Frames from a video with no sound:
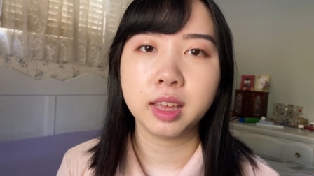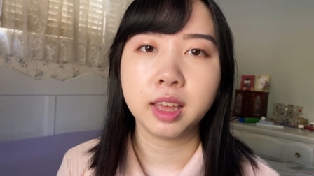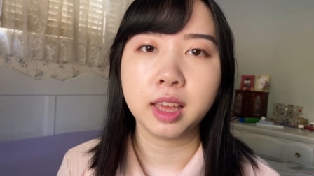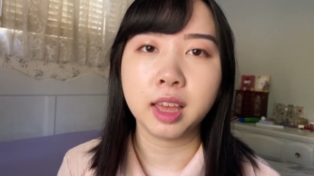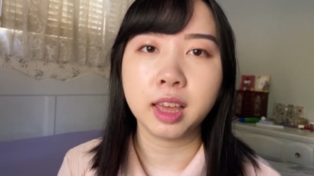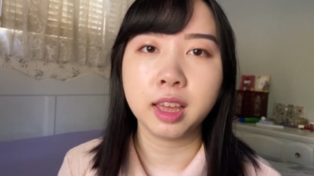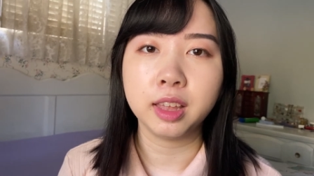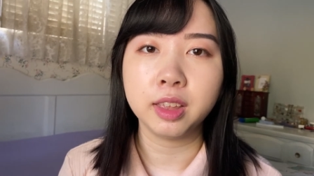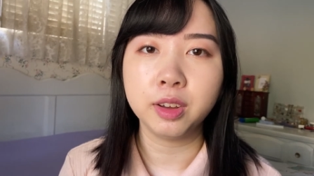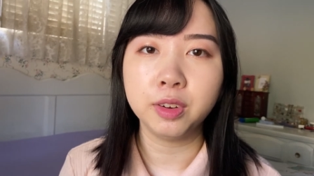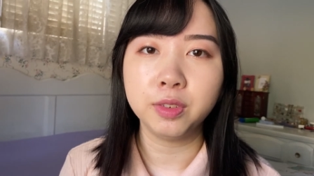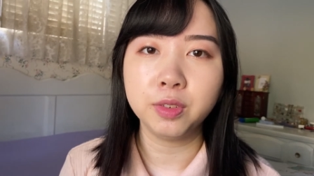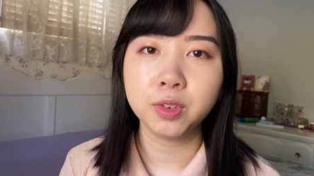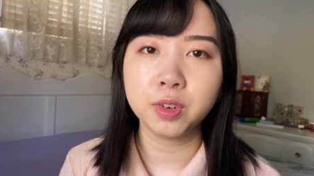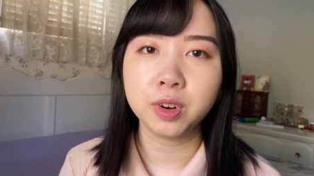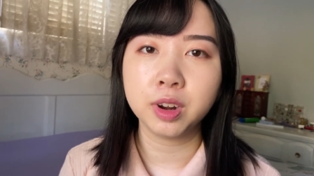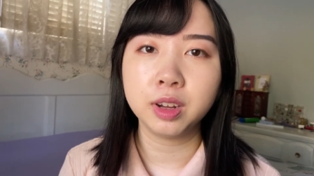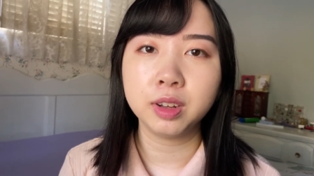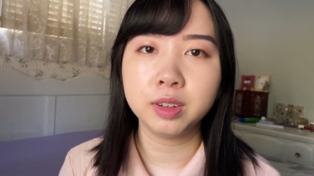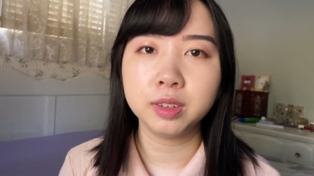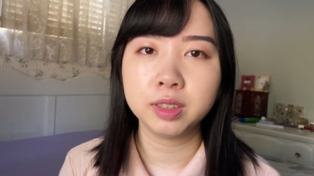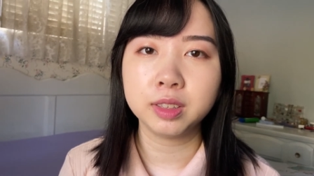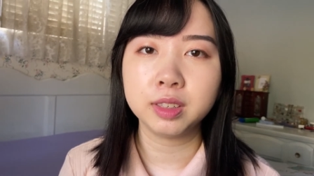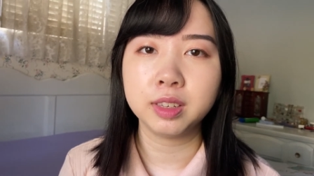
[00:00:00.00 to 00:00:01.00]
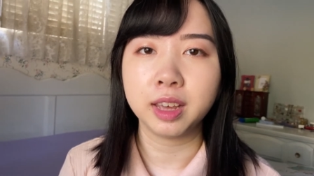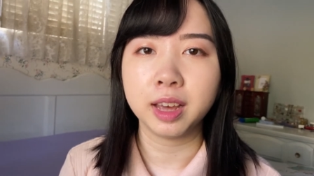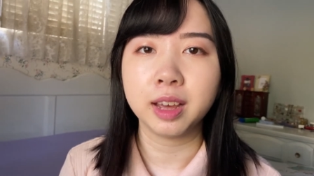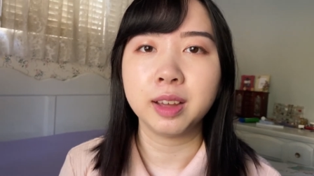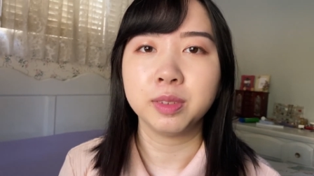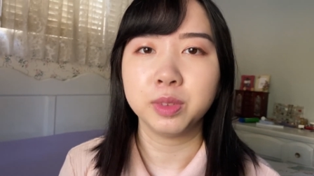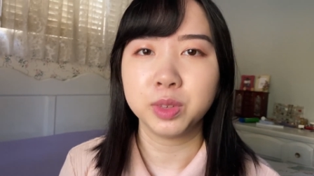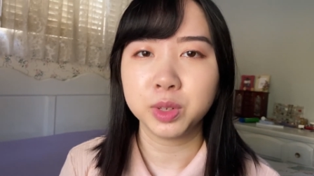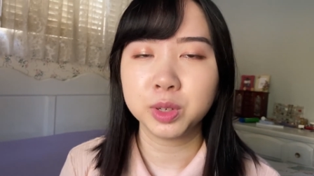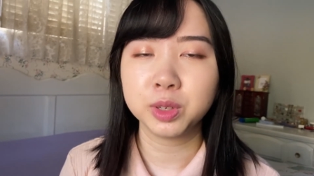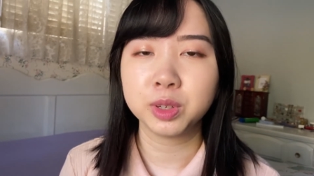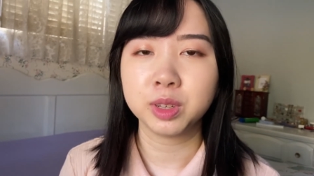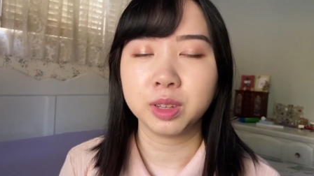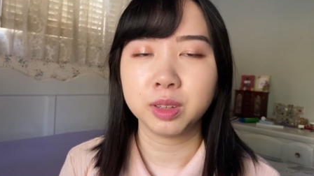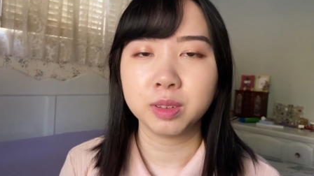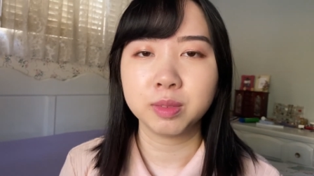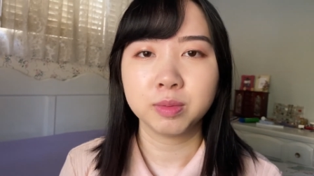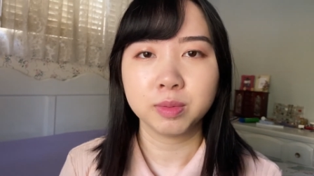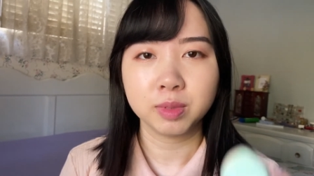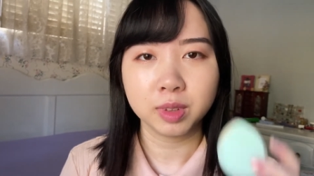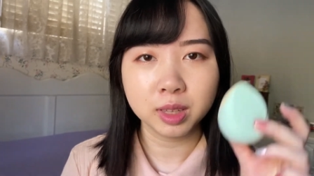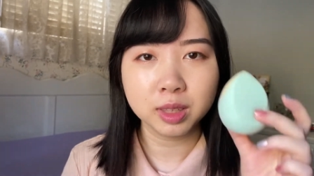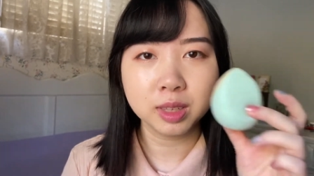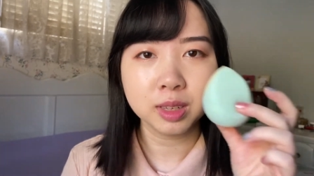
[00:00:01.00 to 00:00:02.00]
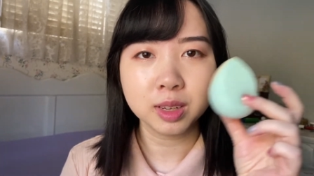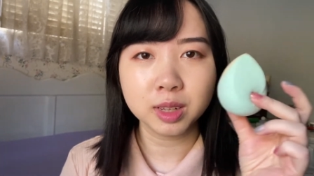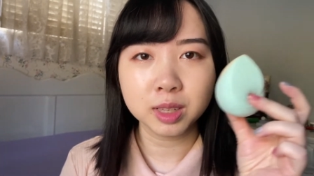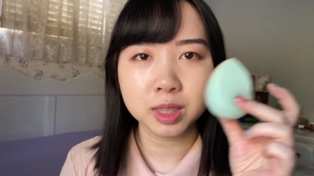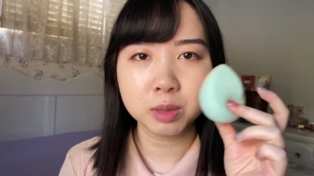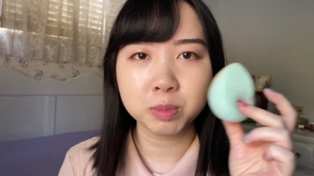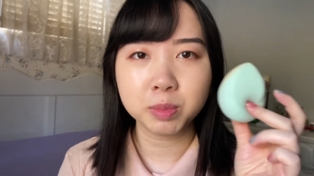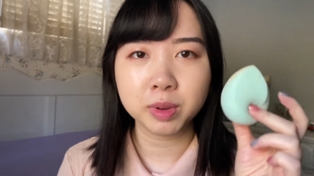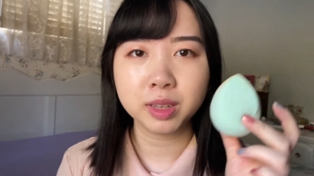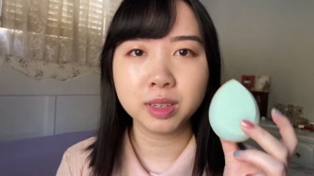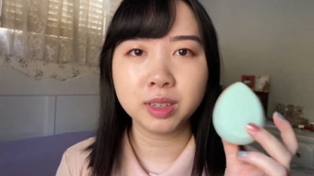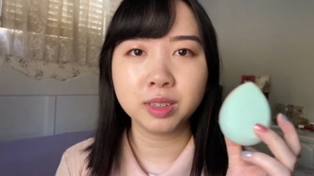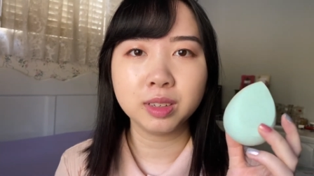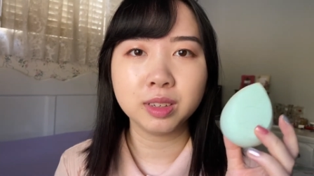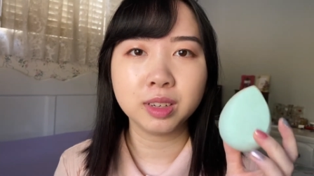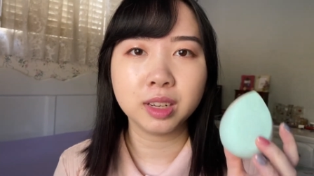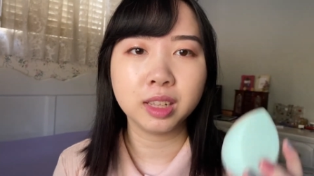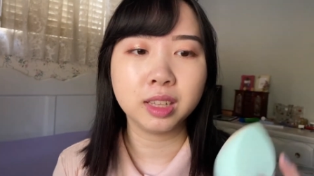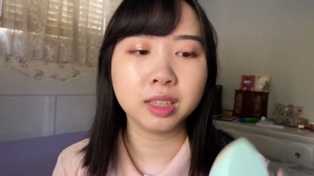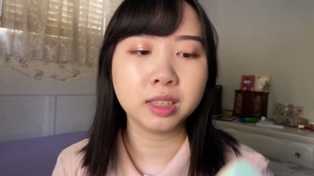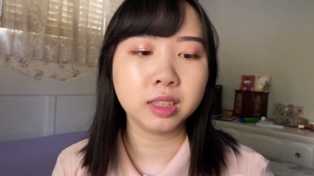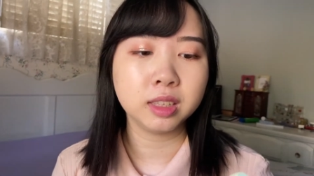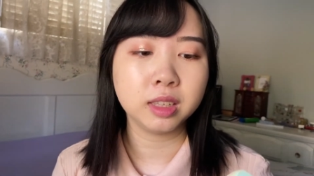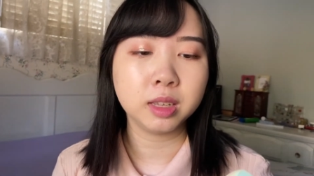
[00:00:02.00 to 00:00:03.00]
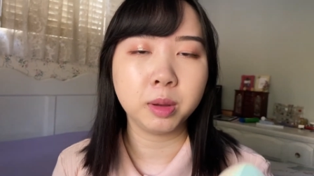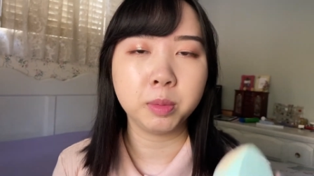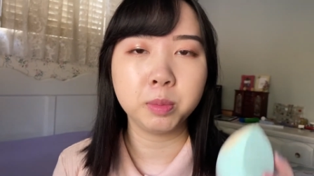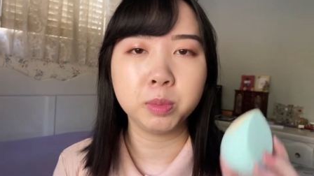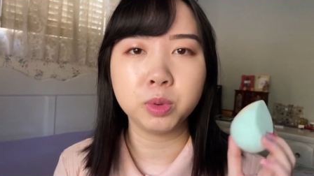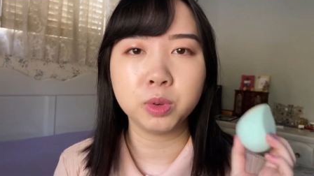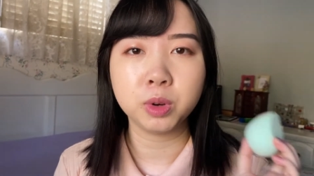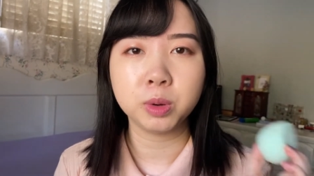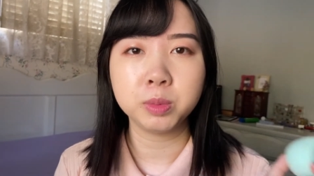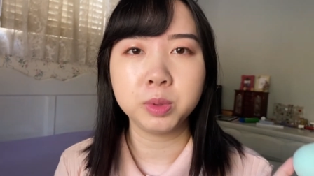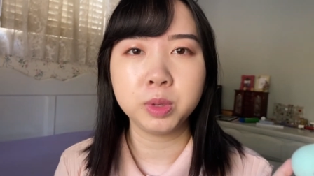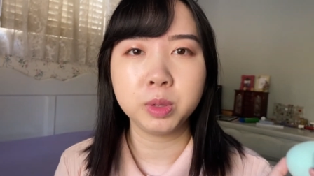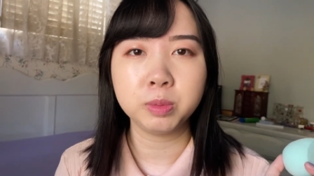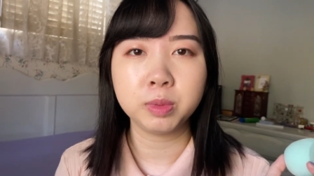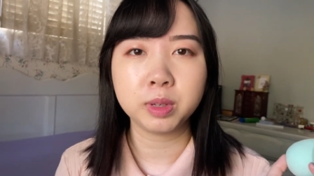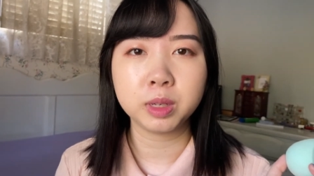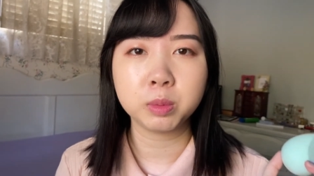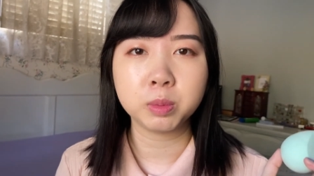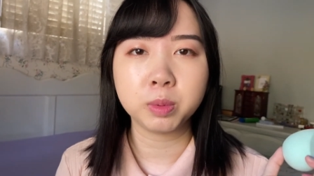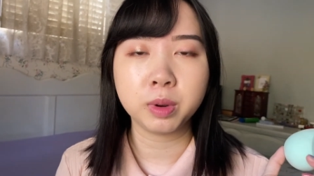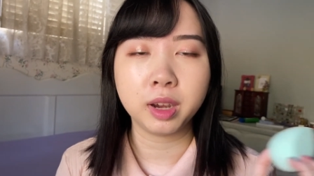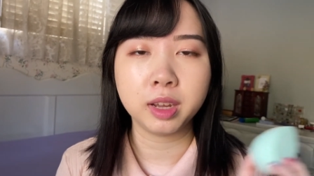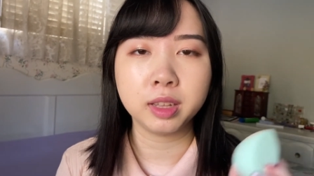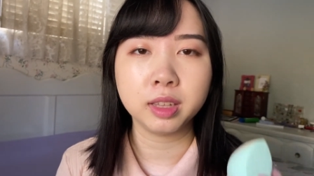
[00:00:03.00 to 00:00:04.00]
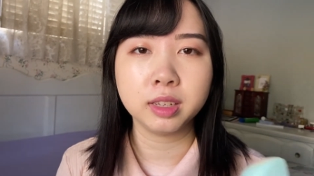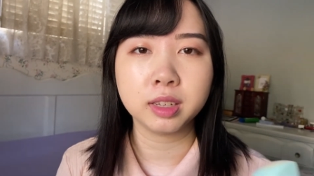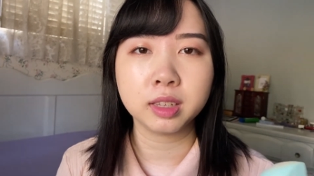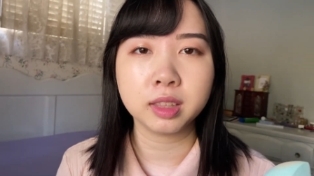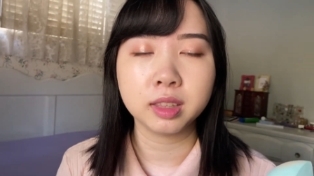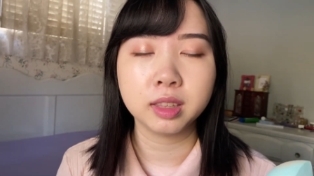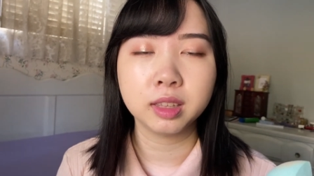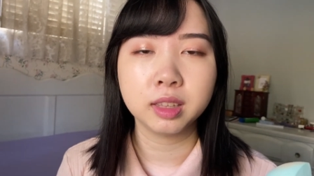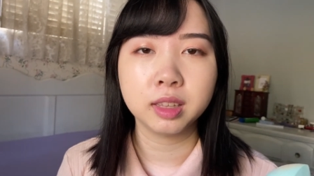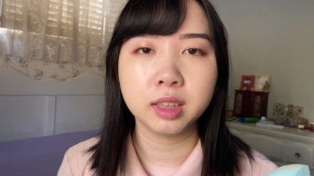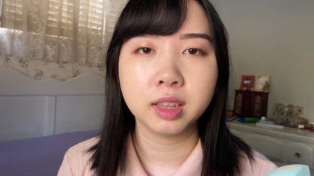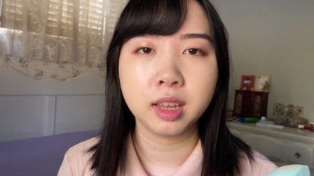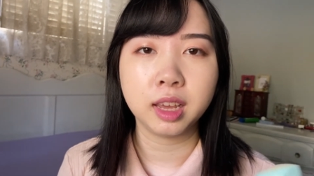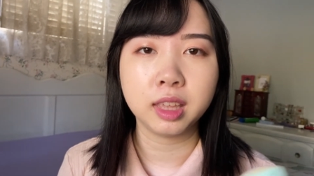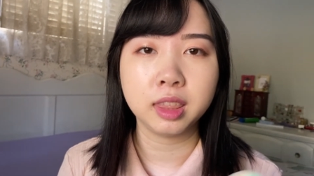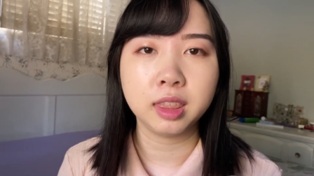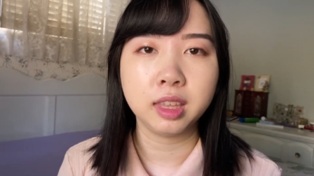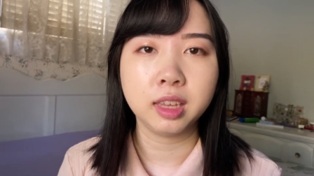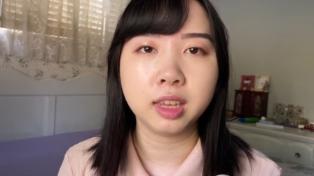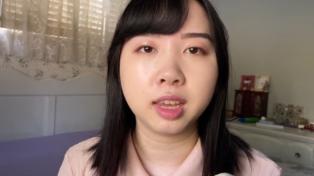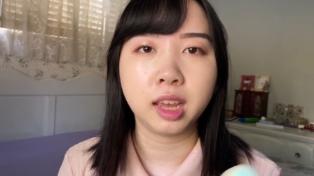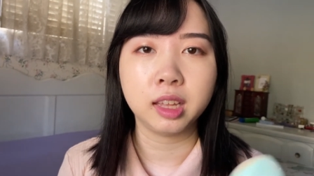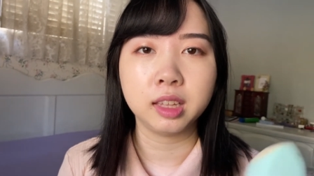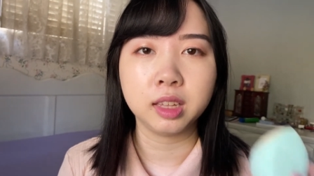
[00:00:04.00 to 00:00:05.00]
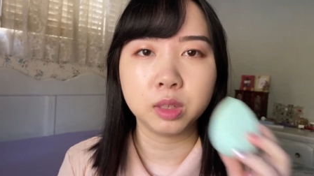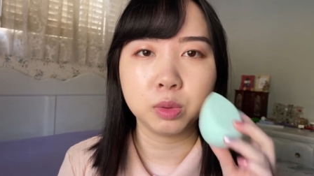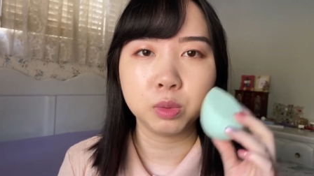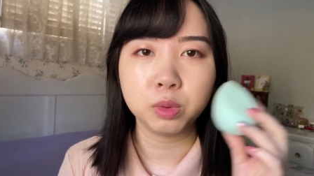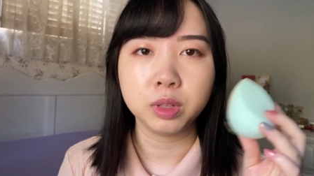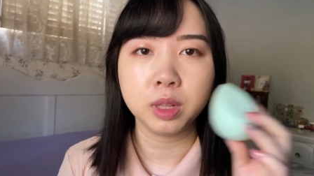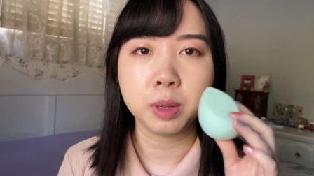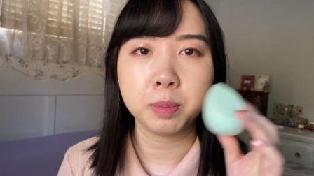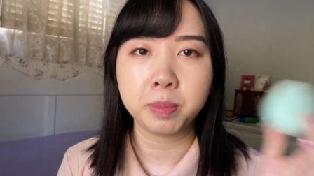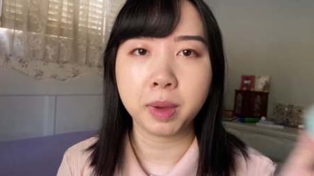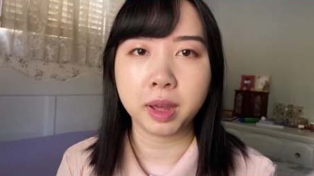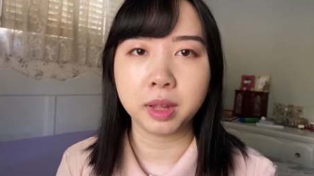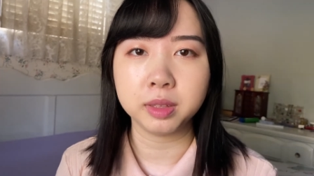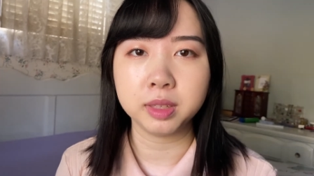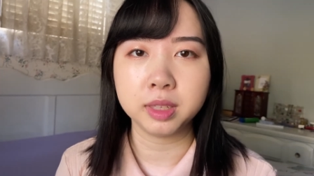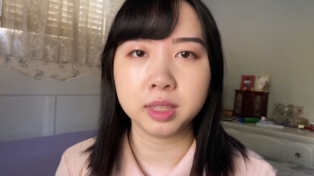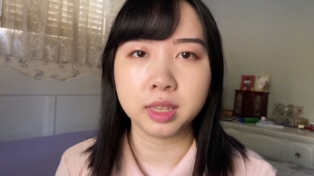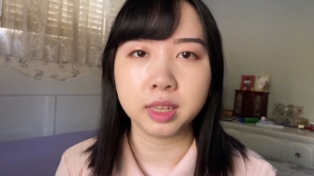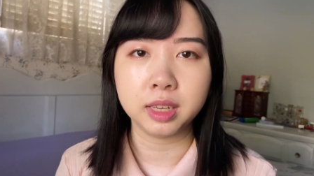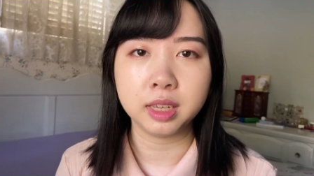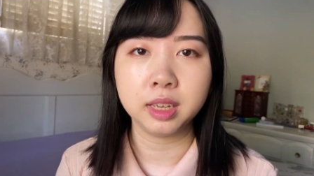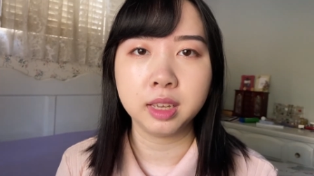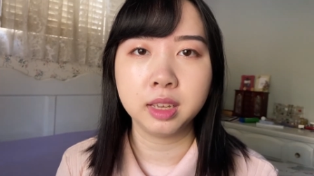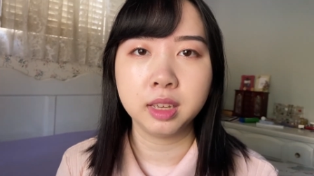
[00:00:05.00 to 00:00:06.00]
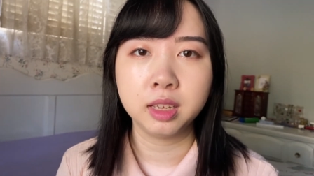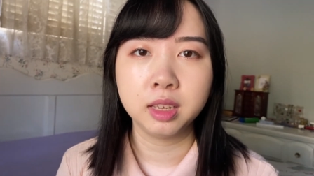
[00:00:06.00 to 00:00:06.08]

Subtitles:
And overall, yeah, it's a good sponge. It doesn't absorb too much product, I think, and it's really bouncy.